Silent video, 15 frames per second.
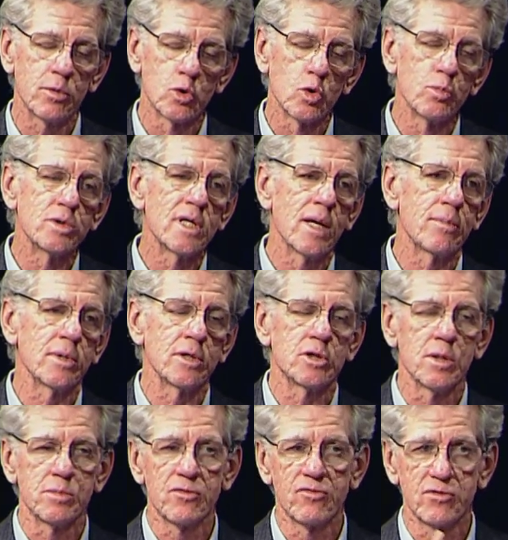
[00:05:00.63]

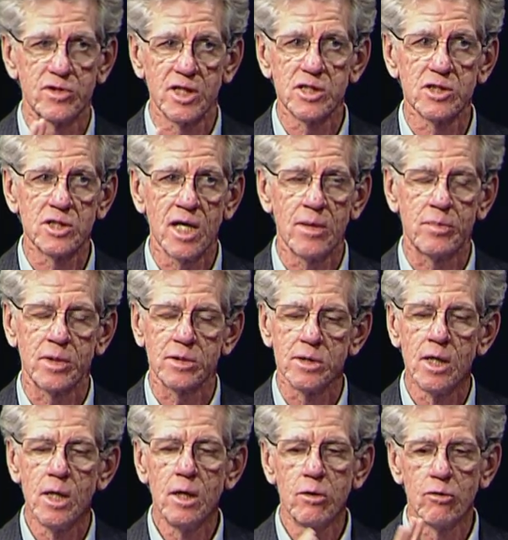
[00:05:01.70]
championships, 6 champions,
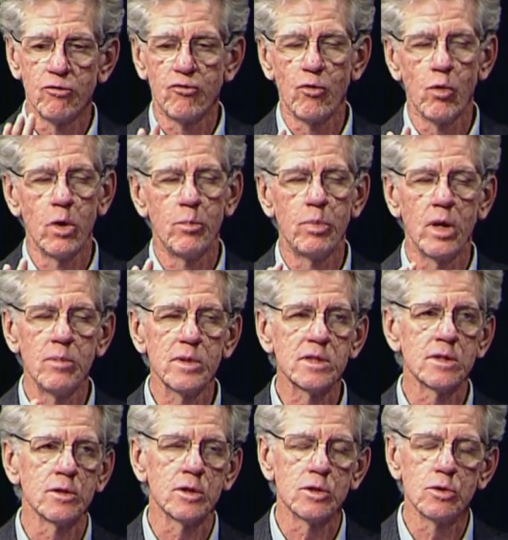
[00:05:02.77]
the 4 in publics
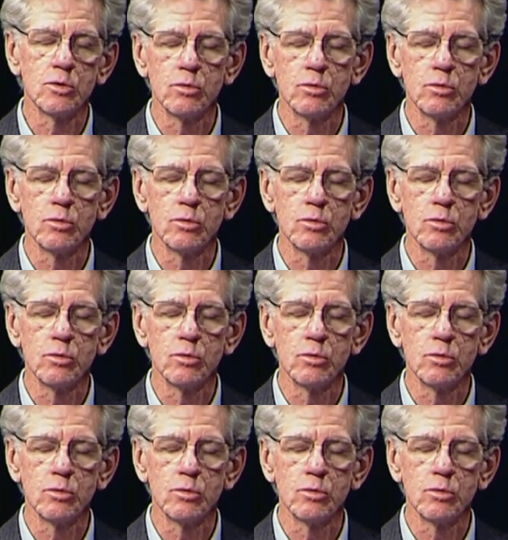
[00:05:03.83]
and the 2